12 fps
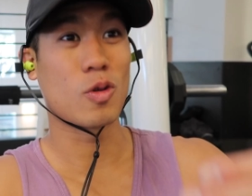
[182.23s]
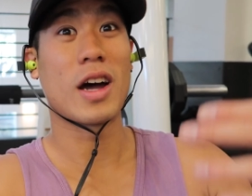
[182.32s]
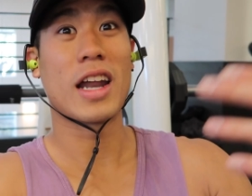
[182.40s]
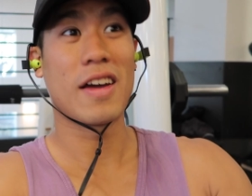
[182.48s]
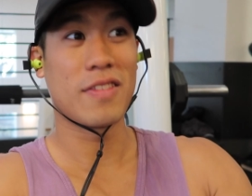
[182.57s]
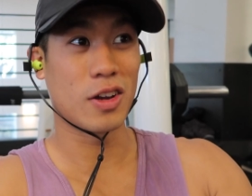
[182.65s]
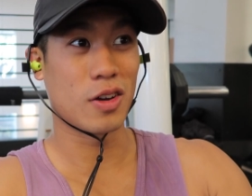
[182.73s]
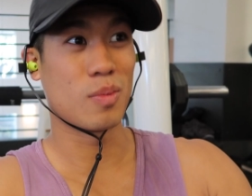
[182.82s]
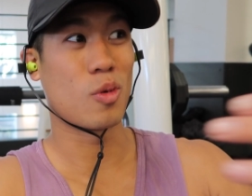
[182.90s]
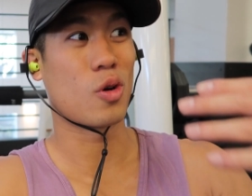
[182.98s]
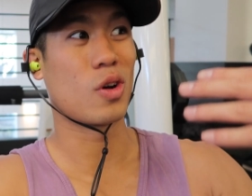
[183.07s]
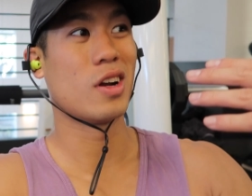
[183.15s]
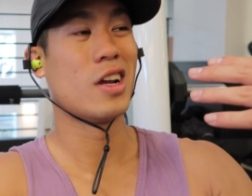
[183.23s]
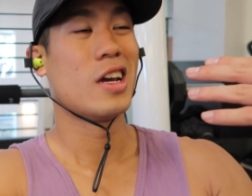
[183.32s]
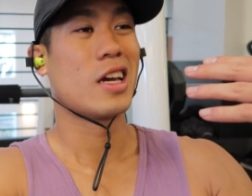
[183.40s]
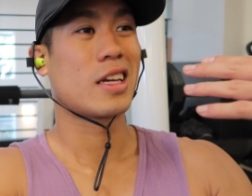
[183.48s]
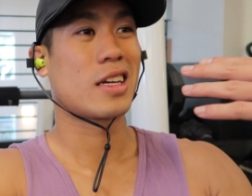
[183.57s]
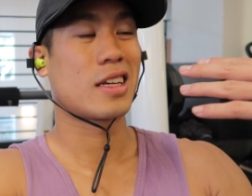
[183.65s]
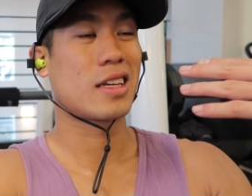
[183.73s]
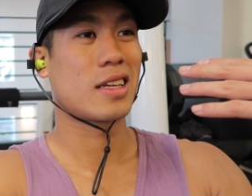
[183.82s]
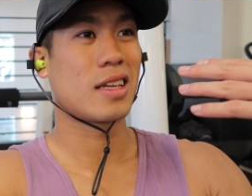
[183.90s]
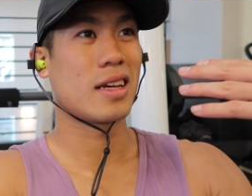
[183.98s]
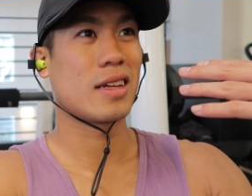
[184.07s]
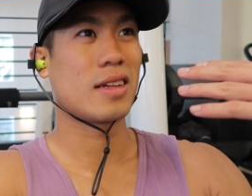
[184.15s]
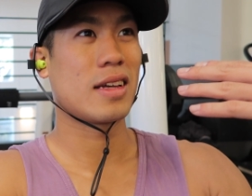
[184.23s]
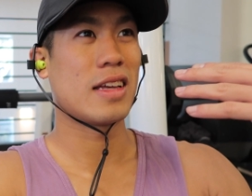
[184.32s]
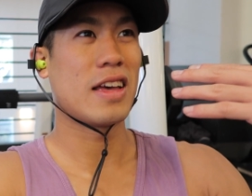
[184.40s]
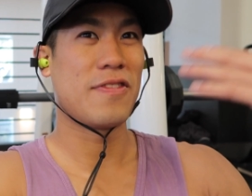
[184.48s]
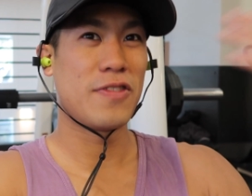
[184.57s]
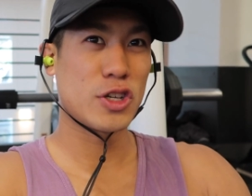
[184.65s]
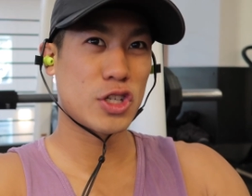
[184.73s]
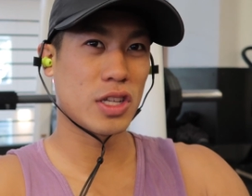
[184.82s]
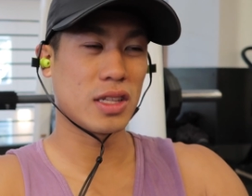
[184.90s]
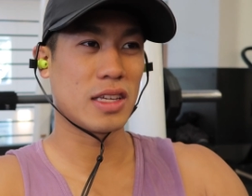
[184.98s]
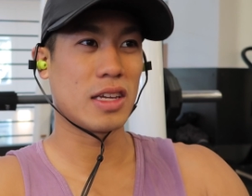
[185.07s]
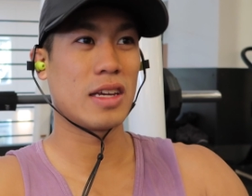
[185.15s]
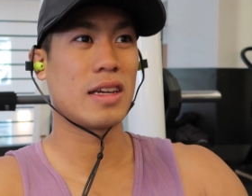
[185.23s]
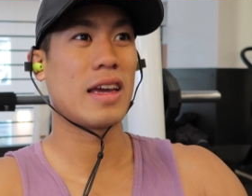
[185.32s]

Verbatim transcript: squat heavier and more efficiently